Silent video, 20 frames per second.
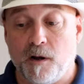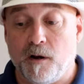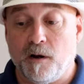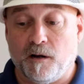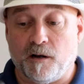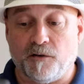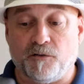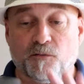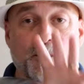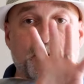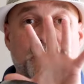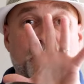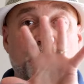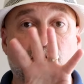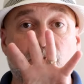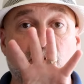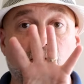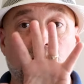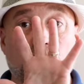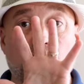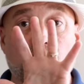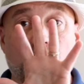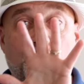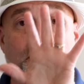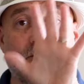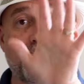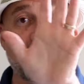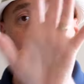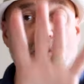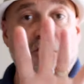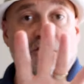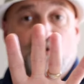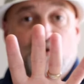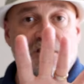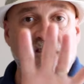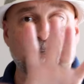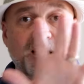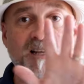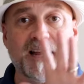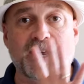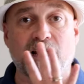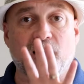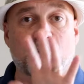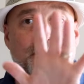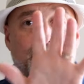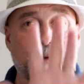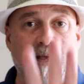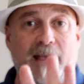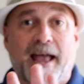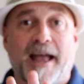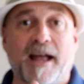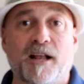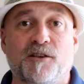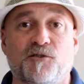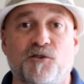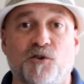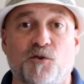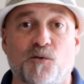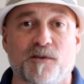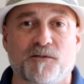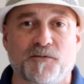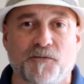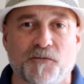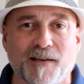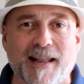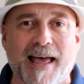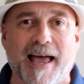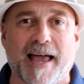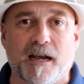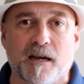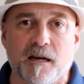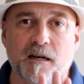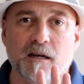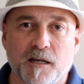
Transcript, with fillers: Because when it's, you know, just the light coming at you, it's flat,